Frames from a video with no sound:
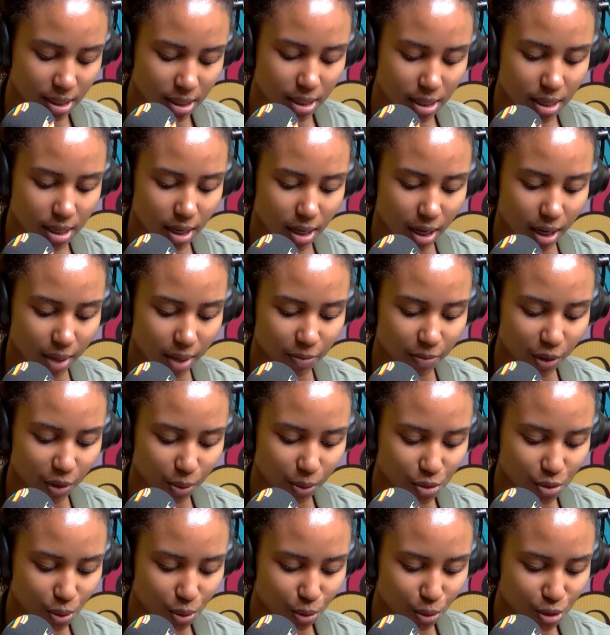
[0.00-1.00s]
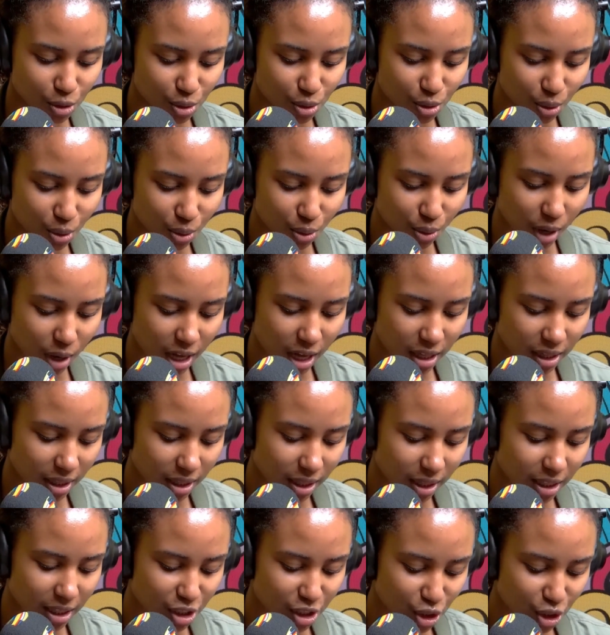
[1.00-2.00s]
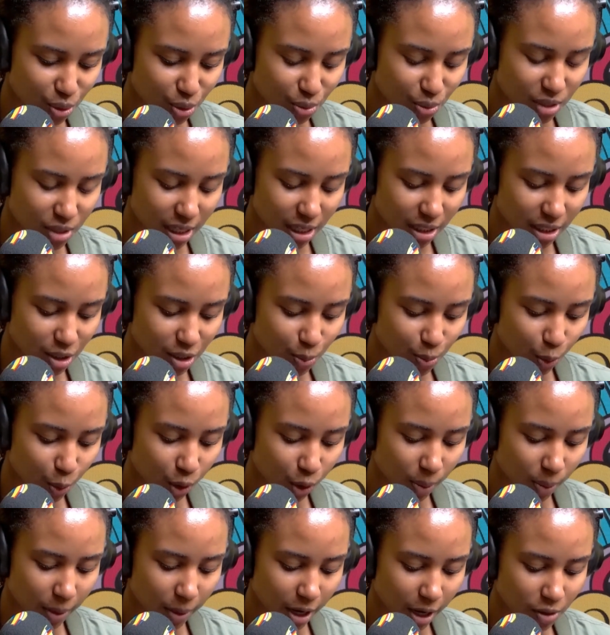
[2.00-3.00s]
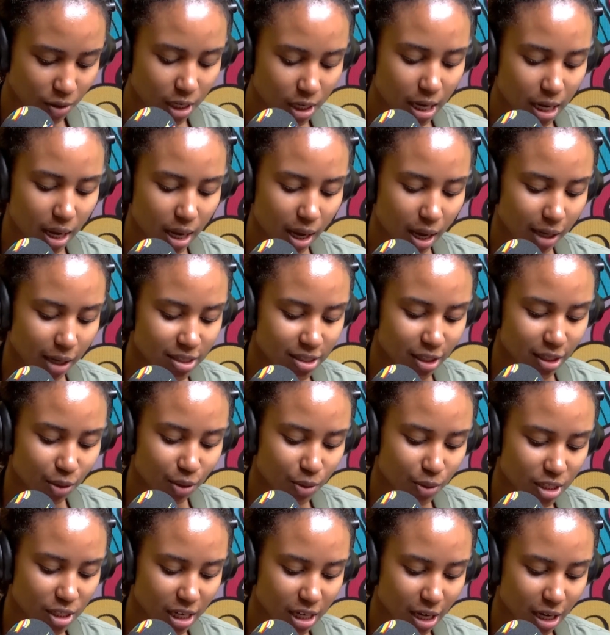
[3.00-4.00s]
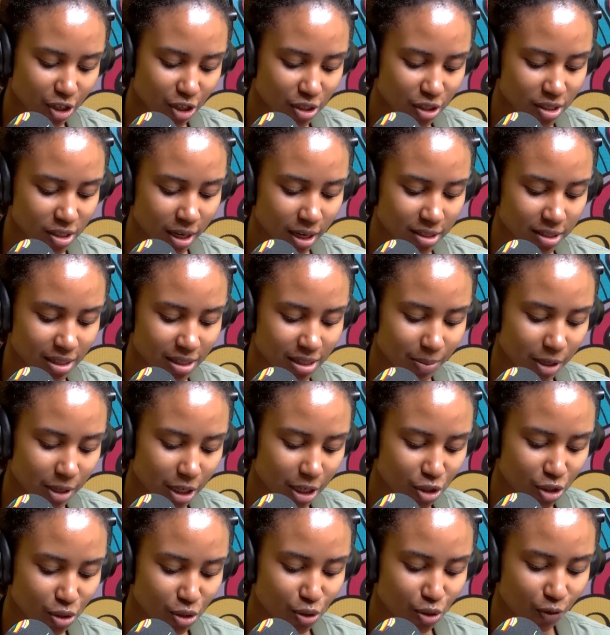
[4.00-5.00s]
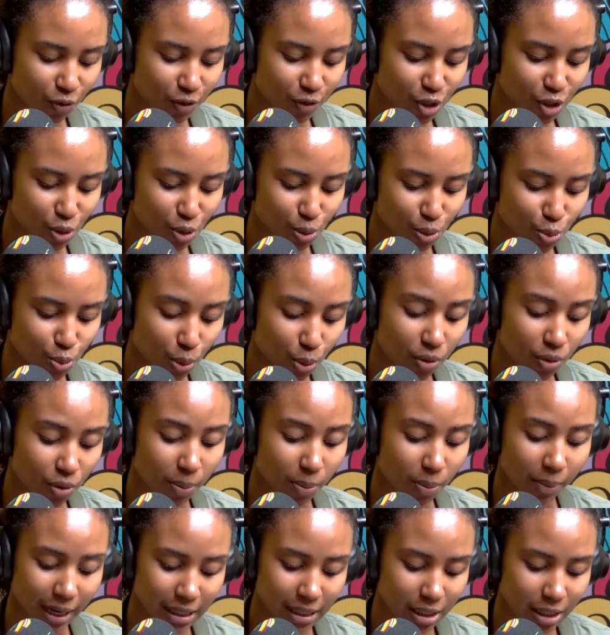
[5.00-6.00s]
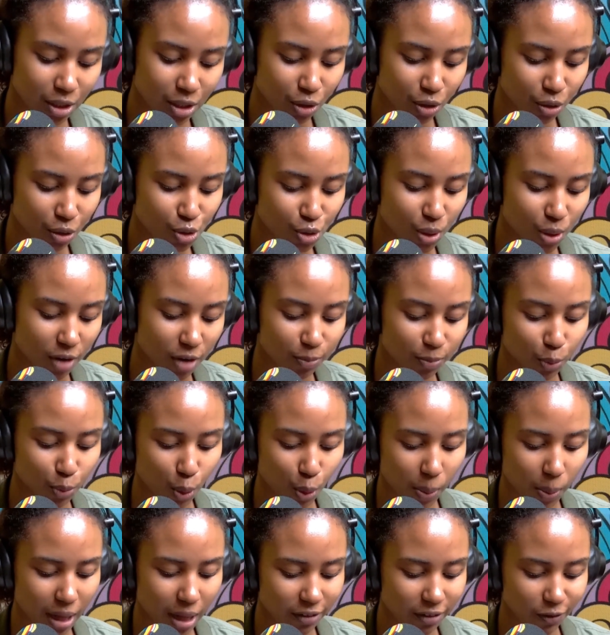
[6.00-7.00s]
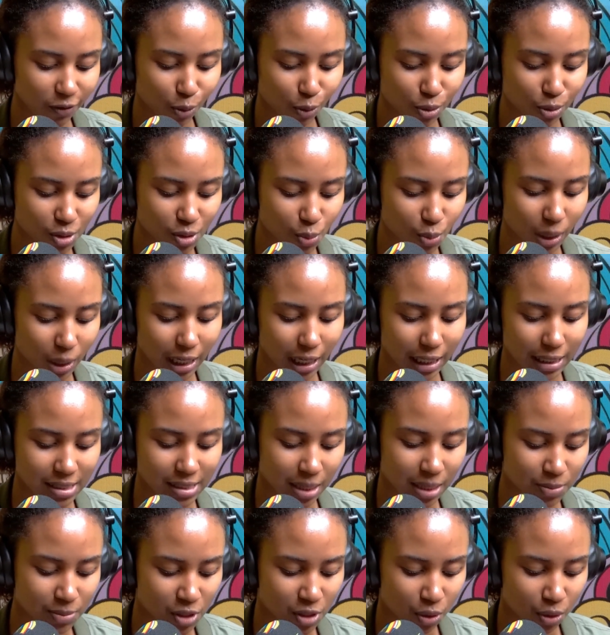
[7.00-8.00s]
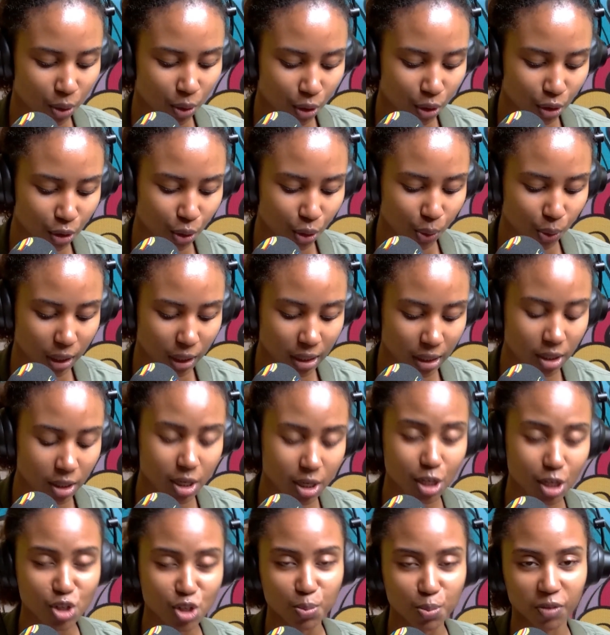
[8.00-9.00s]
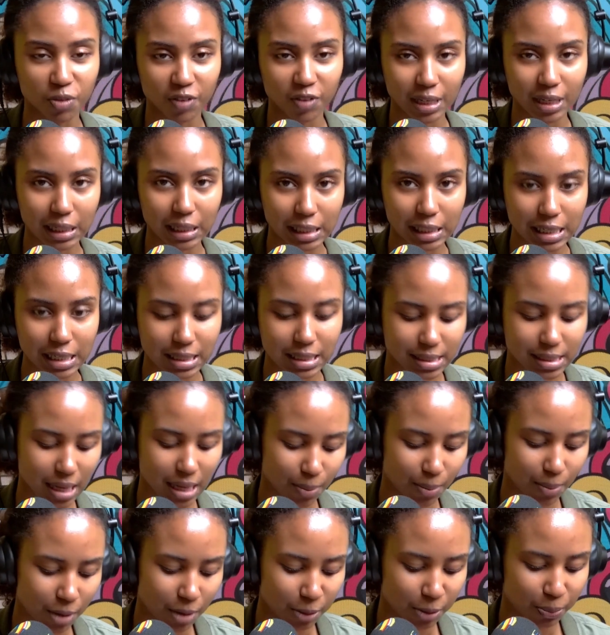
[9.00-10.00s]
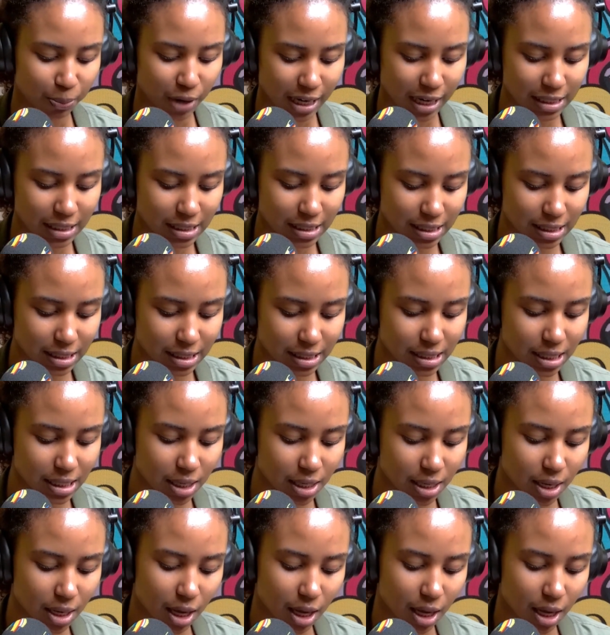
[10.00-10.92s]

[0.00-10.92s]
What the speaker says: Mm-hmm. There was also other issues that he spoke about, and security agents and examinations officials were reminded not to have mobile phones while exams are ongoing, mm-hmm. to prevent leaks and malpractices.